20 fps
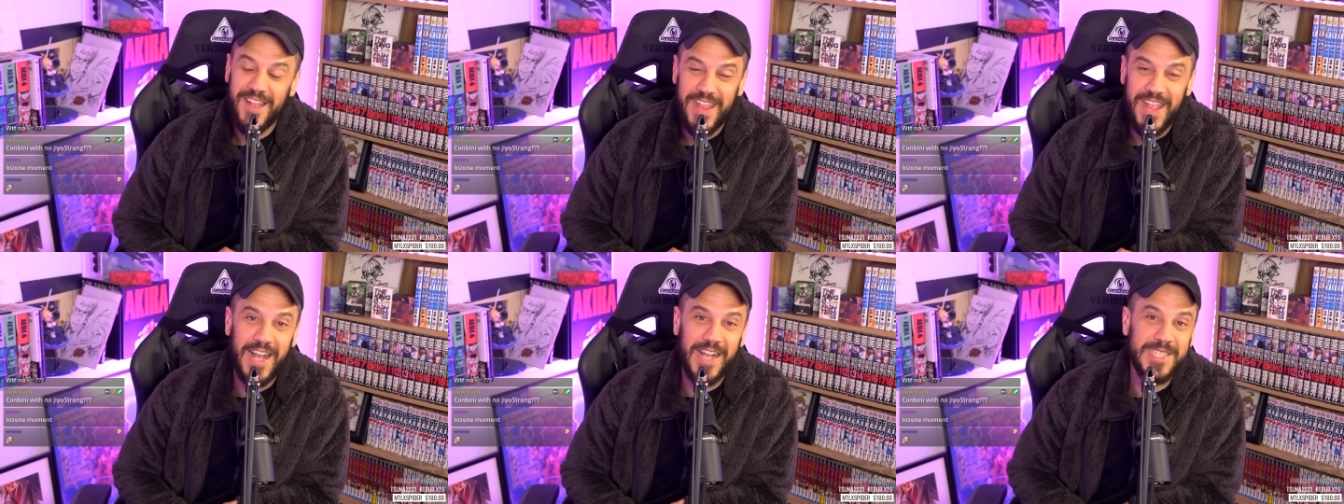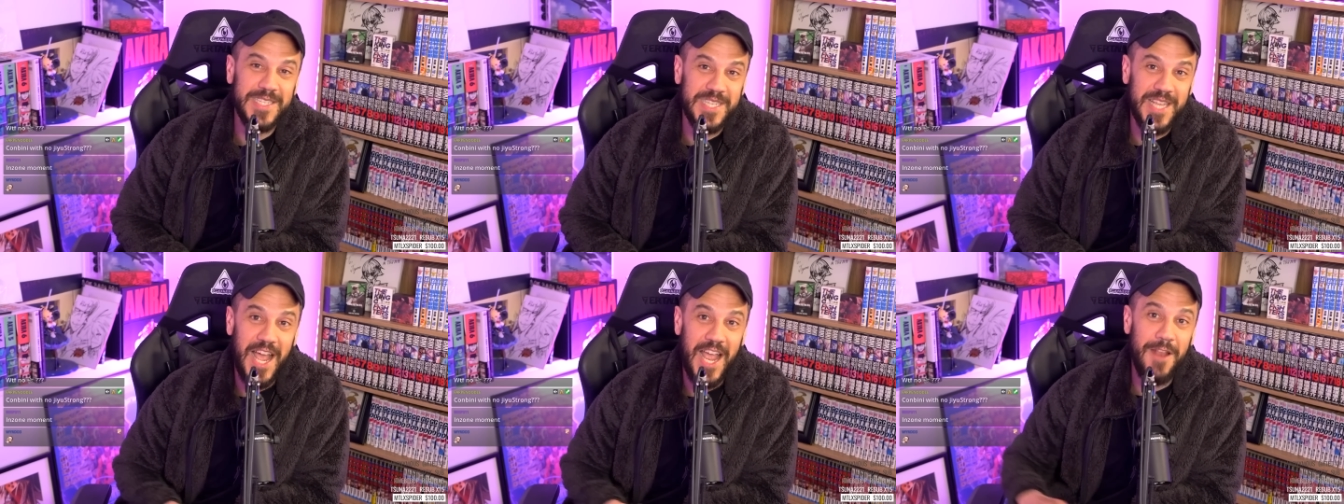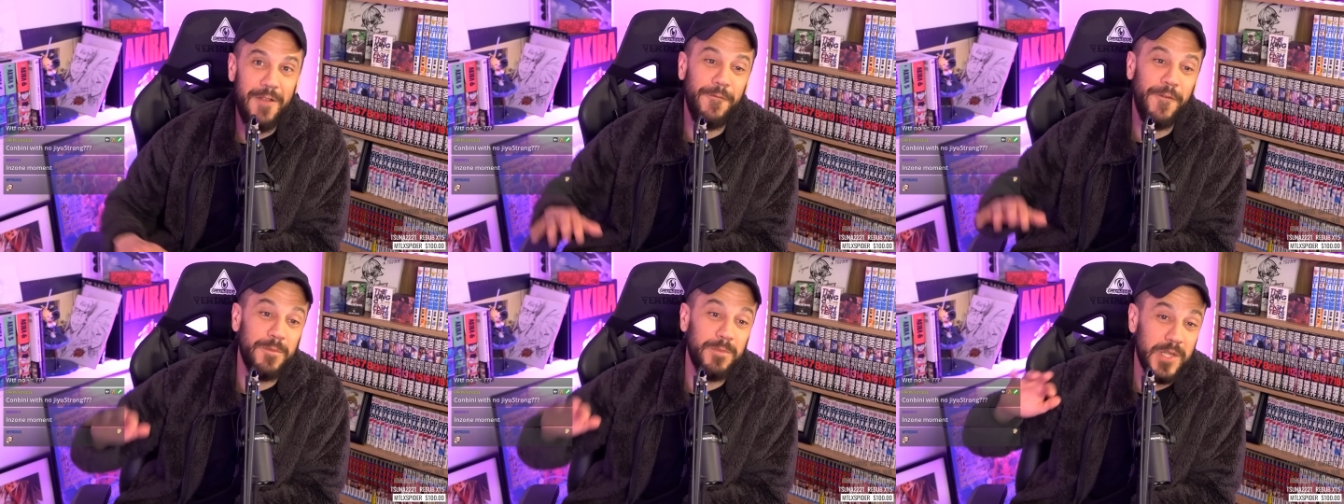yeah,
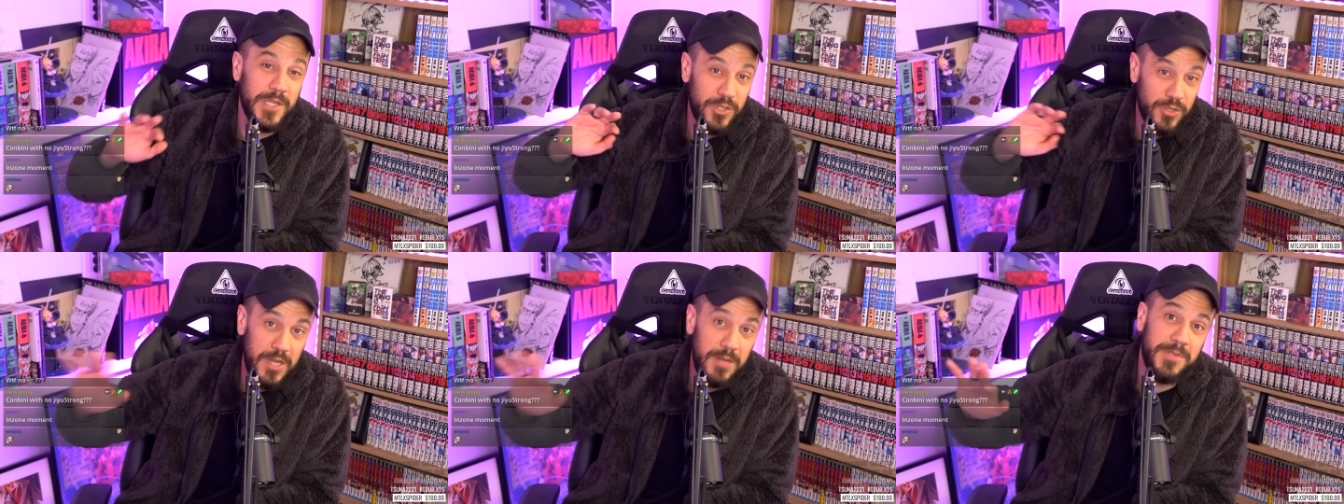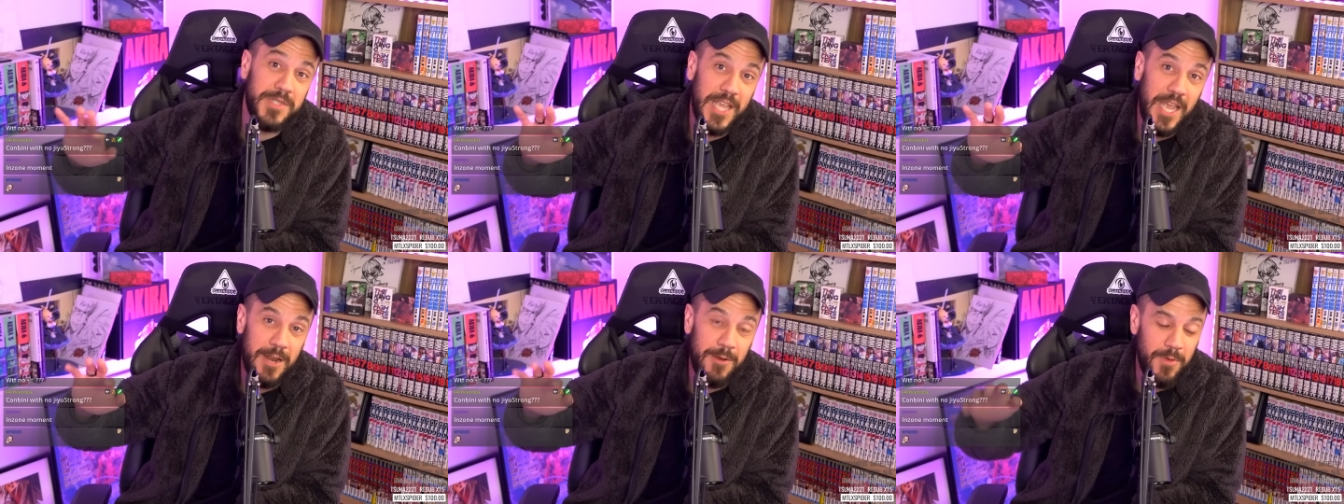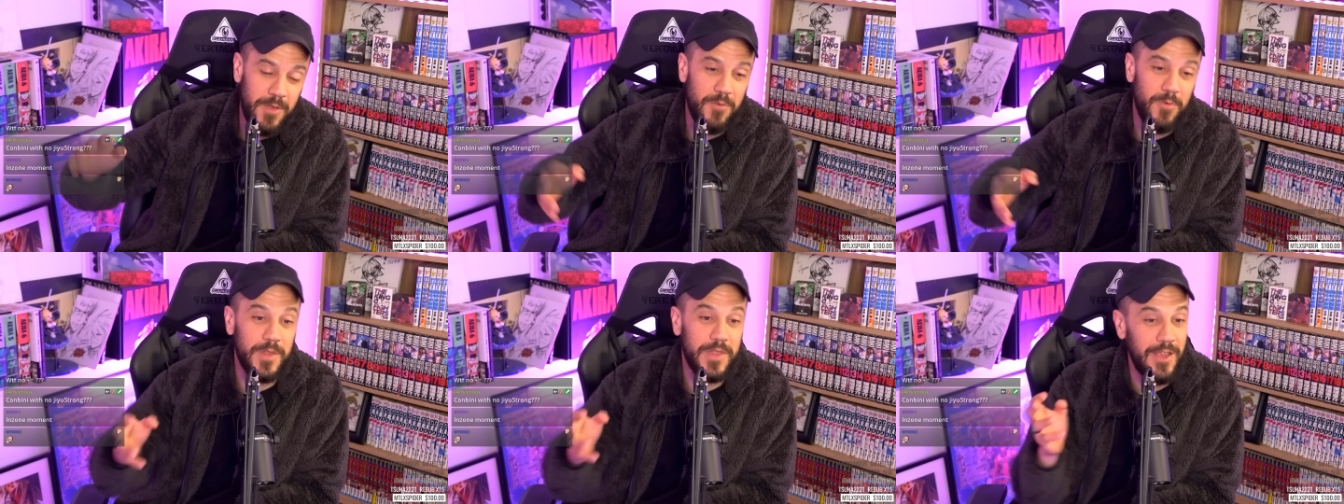aside from the stream setup,
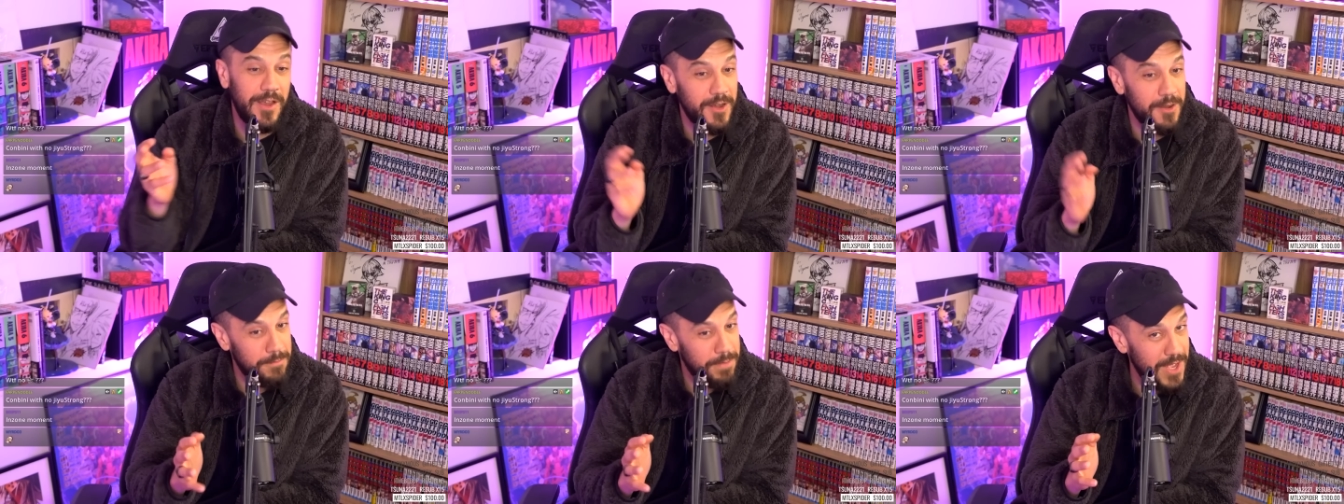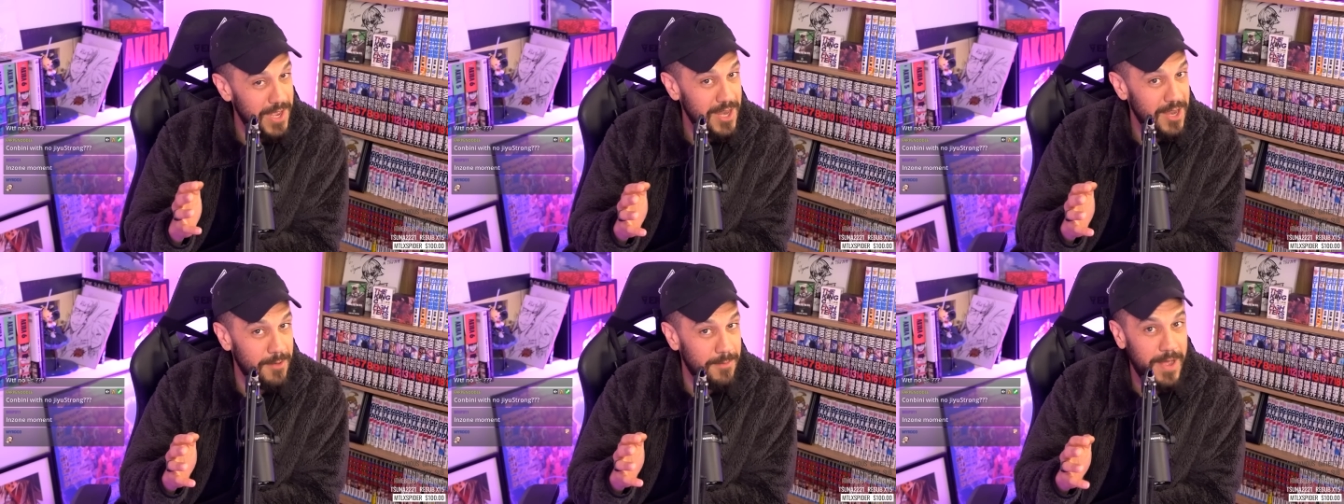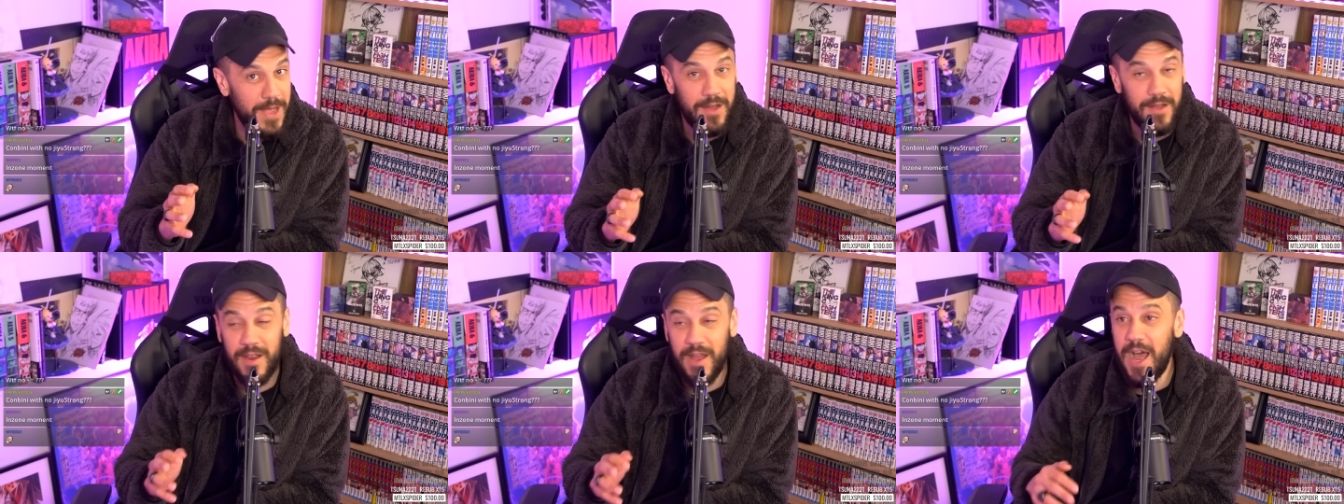which is what they're complaining
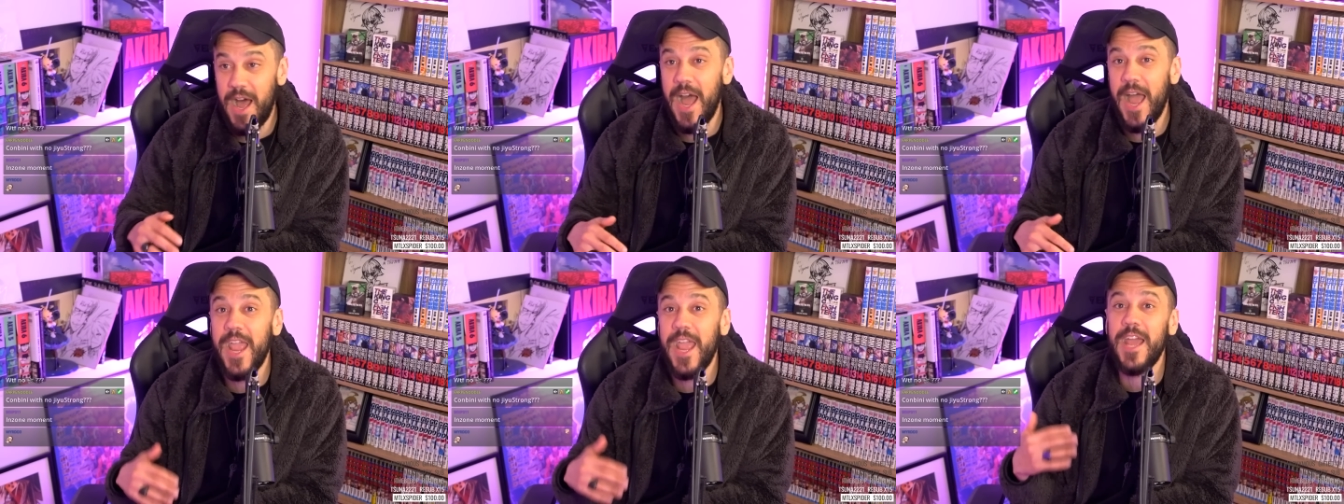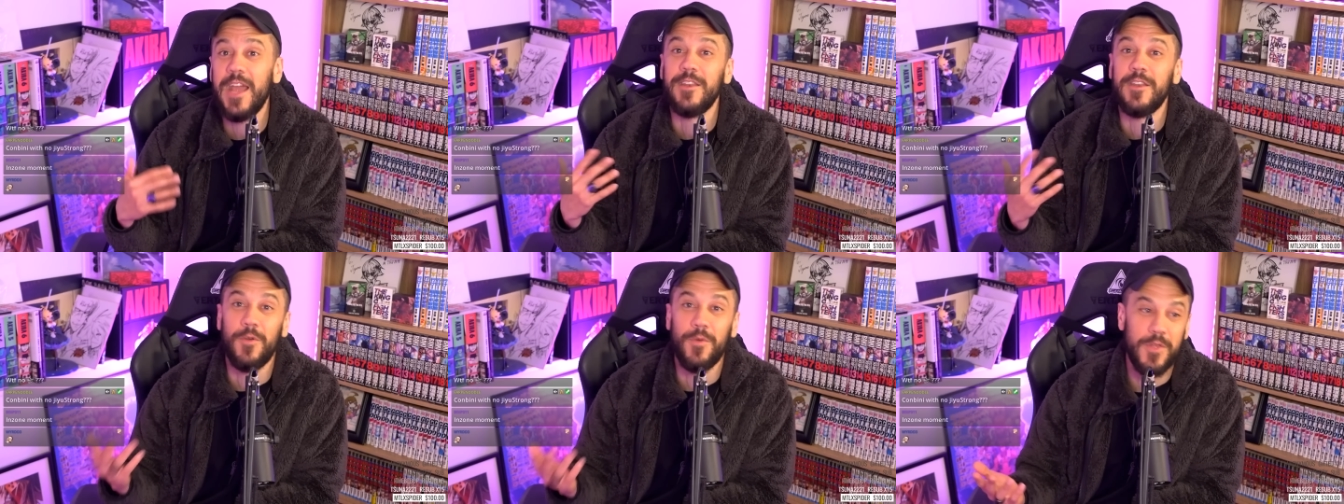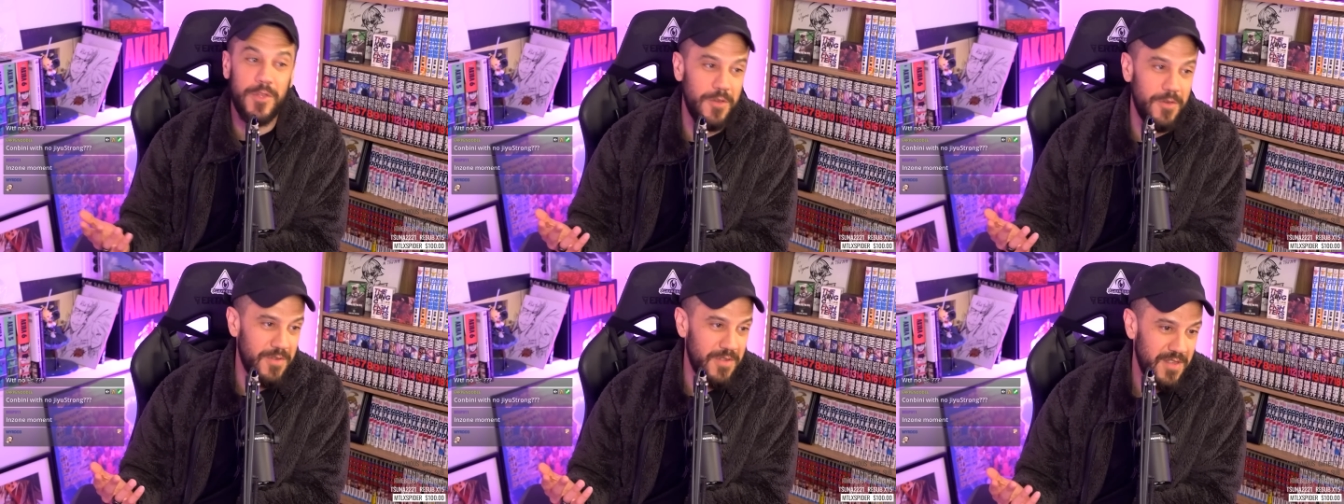about, I had no
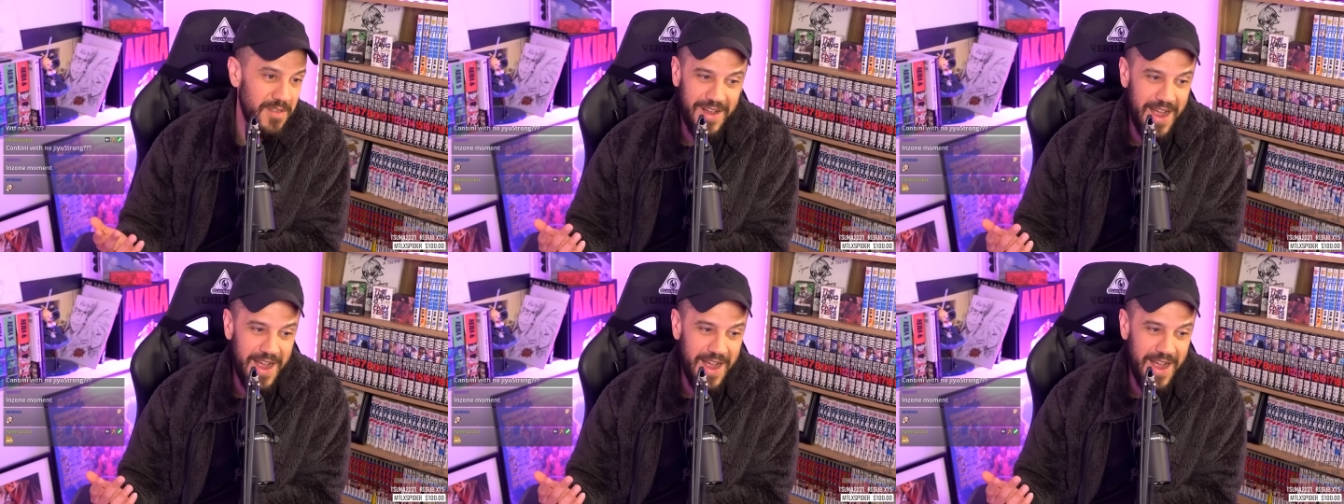issues.